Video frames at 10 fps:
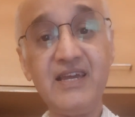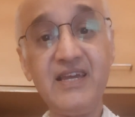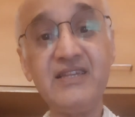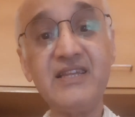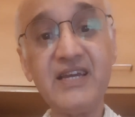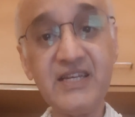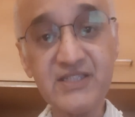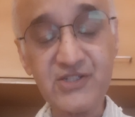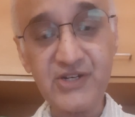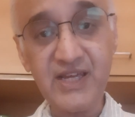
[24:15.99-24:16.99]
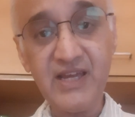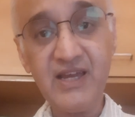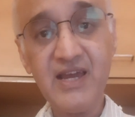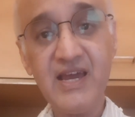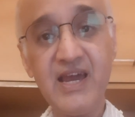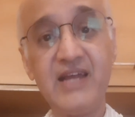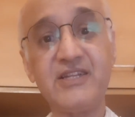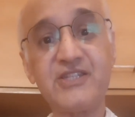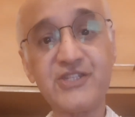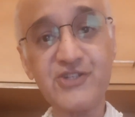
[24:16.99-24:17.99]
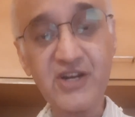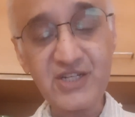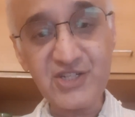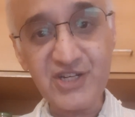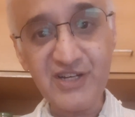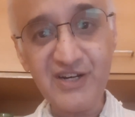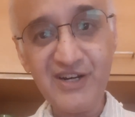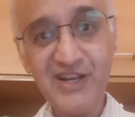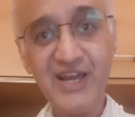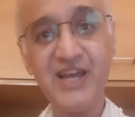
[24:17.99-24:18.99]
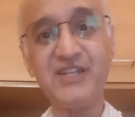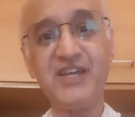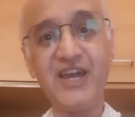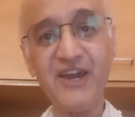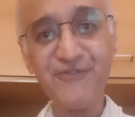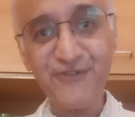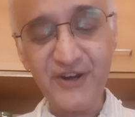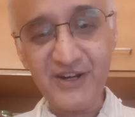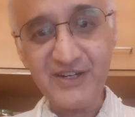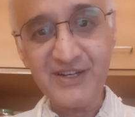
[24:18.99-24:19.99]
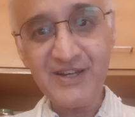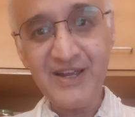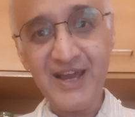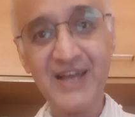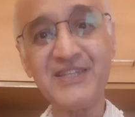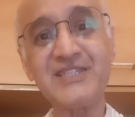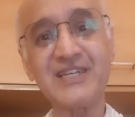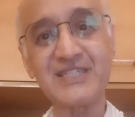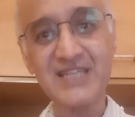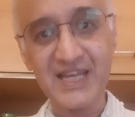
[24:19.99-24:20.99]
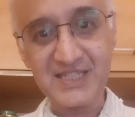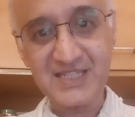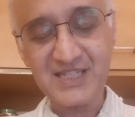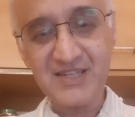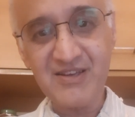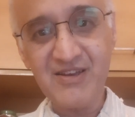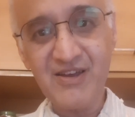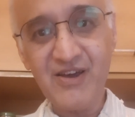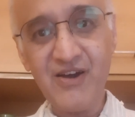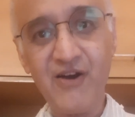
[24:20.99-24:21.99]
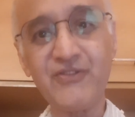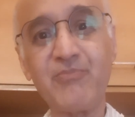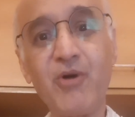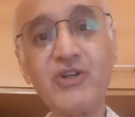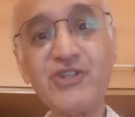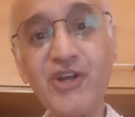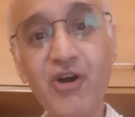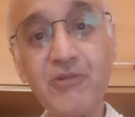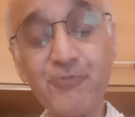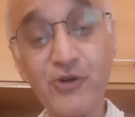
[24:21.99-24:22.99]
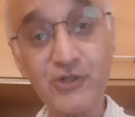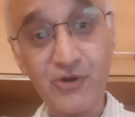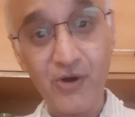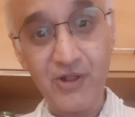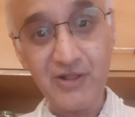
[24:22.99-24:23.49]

in the history and the structure and the effort and the success of the Montreal Protocol,